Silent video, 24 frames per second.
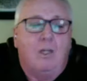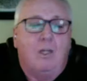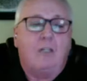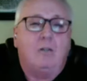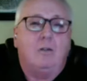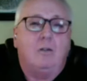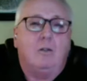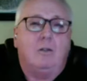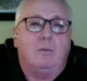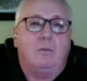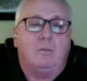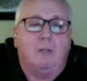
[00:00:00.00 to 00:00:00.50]

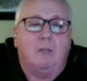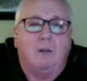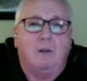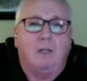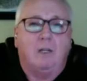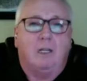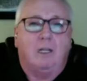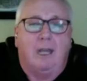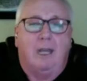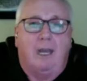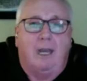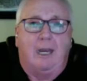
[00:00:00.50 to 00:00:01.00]
when you
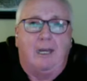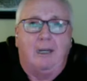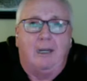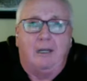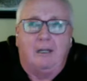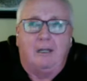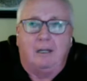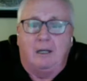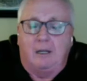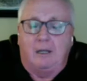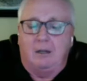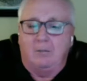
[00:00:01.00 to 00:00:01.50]

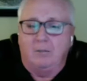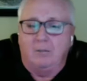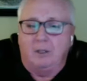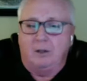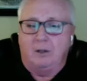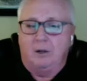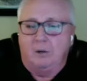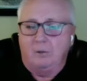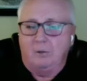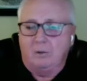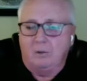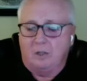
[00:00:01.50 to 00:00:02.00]
communicate,
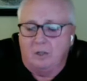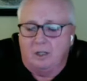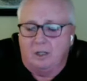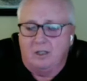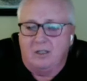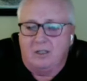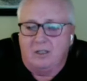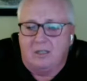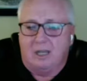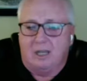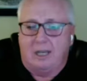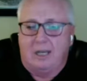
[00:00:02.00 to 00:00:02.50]
you don't
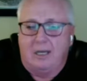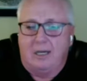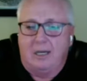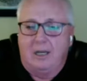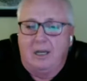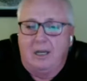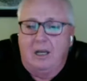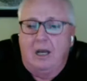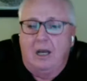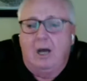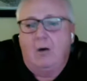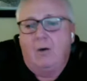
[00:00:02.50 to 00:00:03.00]
just say,
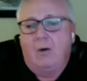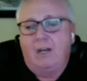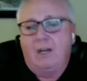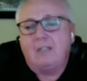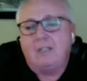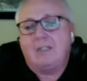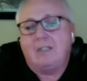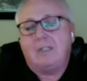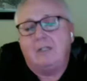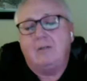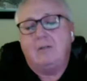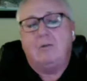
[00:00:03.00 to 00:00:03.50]
oh,
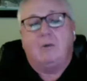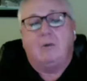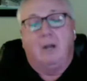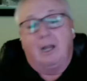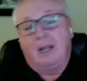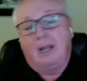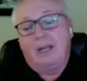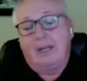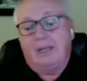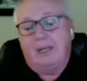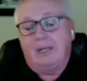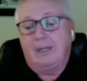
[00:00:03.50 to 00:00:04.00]
I see you
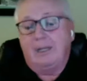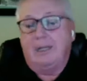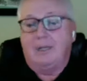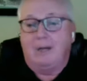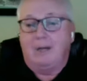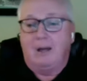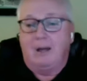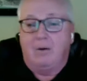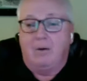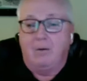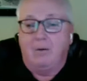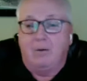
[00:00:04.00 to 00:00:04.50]
like,
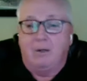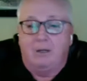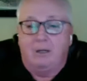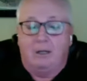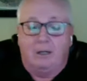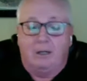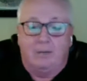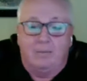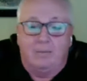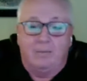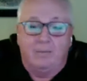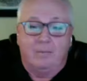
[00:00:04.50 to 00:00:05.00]

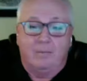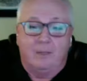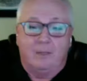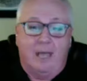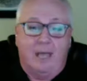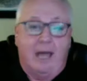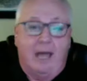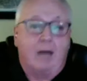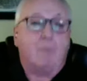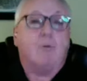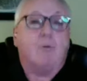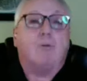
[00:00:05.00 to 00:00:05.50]

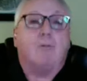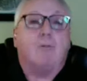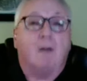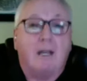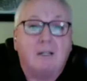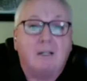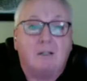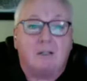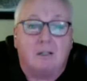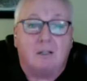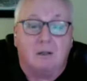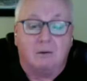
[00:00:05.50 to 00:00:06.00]
animal
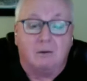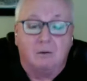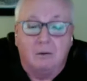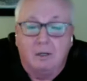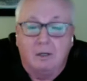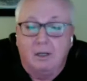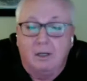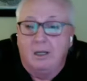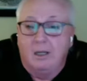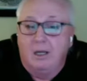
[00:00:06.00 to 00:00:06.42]
rescue.